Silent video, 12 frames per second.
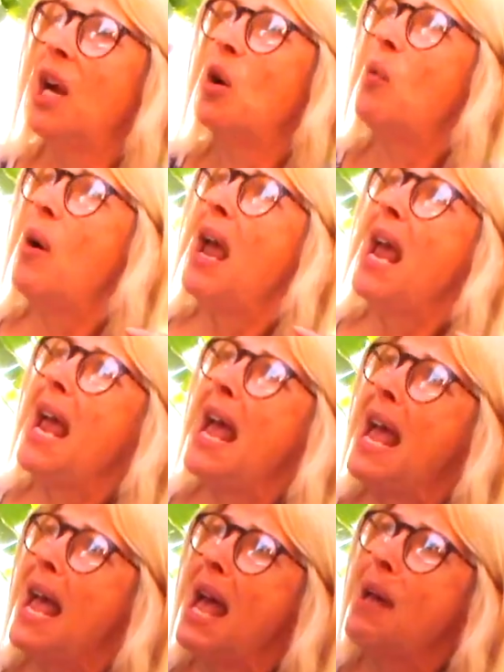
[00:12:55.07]

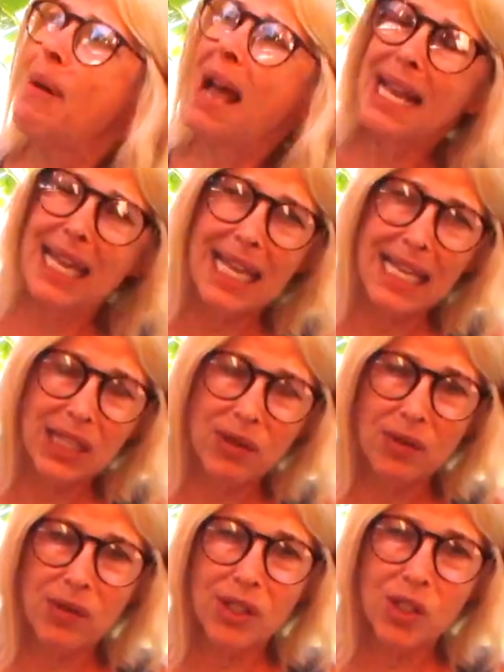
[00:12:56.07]
way back in
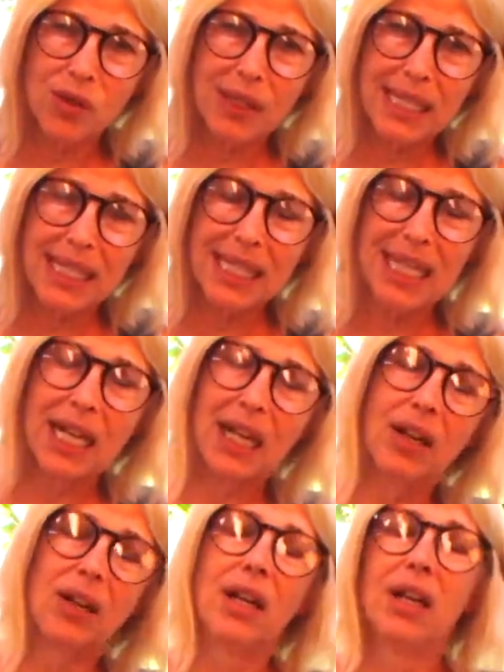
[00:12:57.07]
through the trees
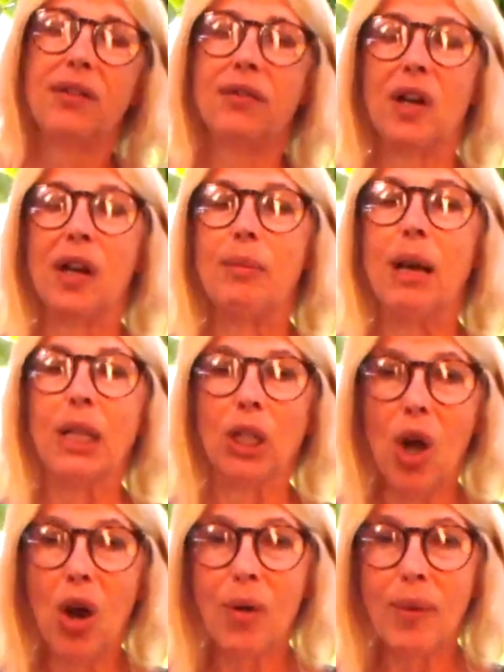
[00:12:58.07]
there from a
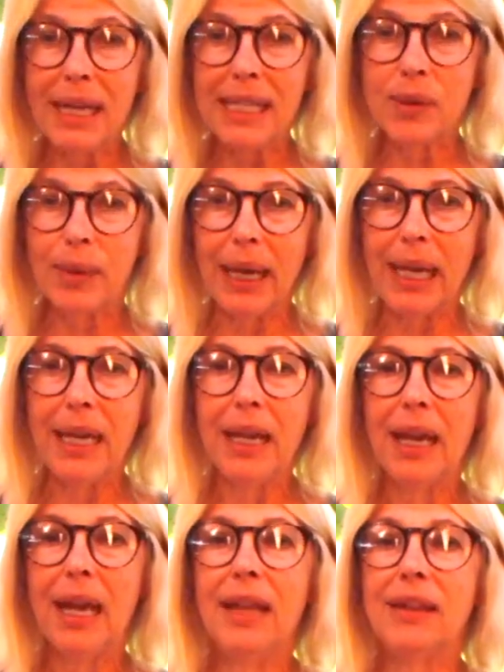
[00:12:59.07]
long ways away
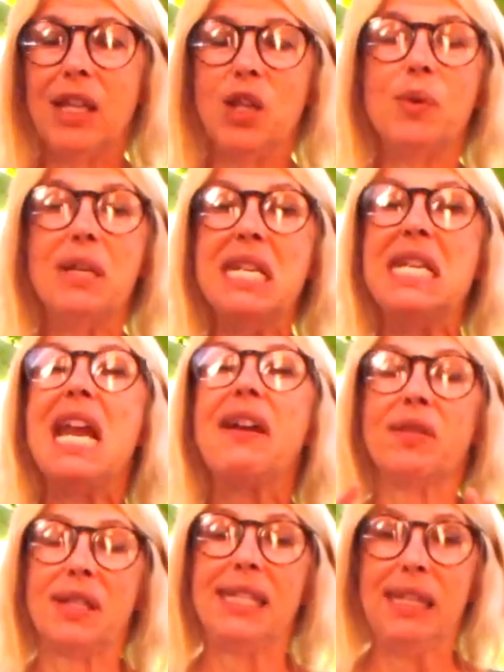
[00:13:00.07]
that you would
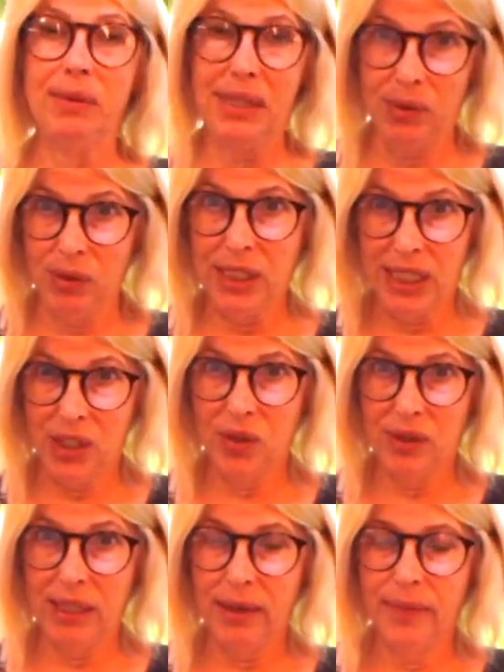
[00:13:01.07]
never see without
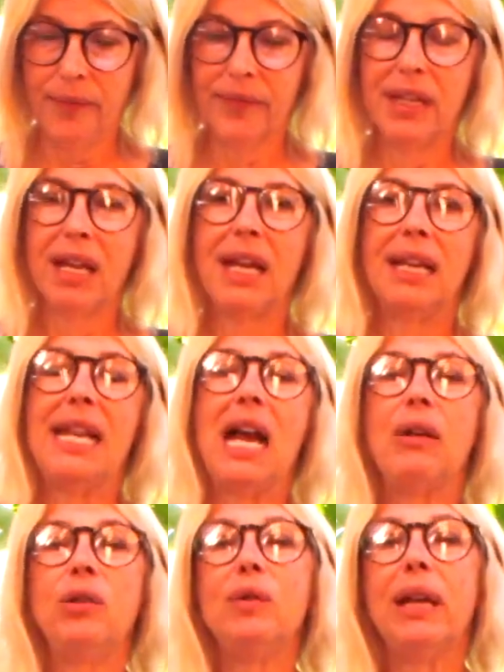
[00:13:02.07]
Chencho there.
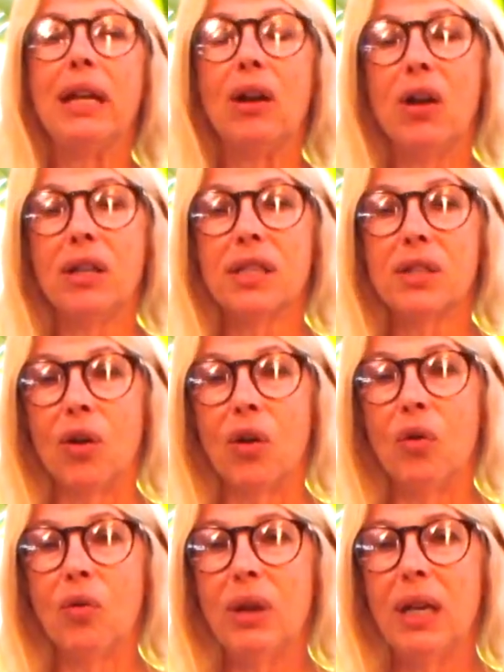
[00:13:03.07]
Now you can
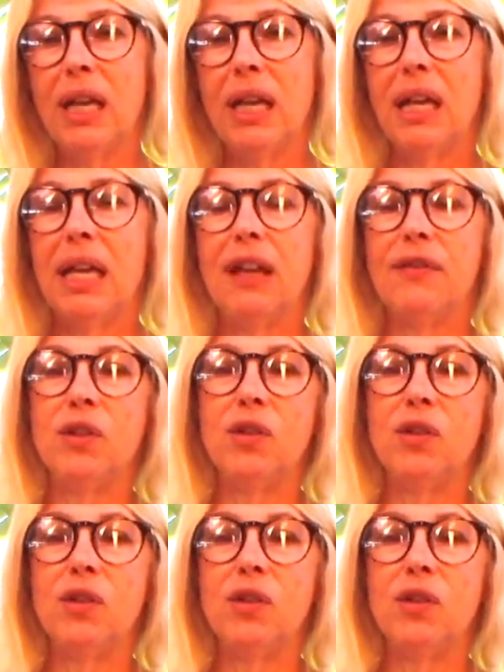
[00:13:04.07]
also, if